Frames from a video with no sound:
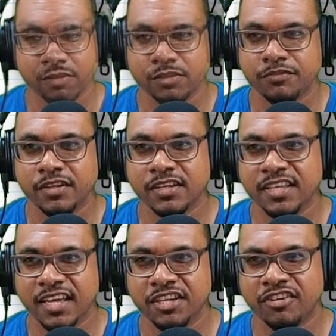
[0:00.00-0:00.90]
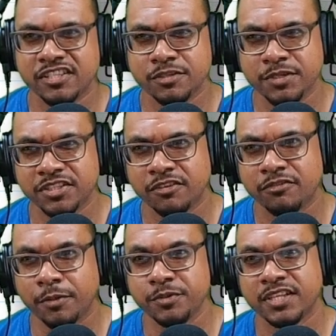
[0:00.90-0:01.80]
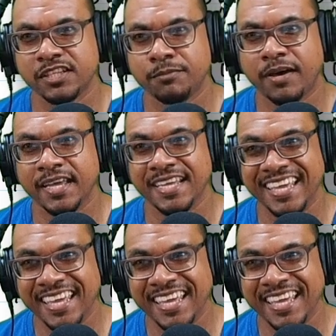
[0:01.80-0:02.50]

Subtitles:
So if you look here, the transformation represented by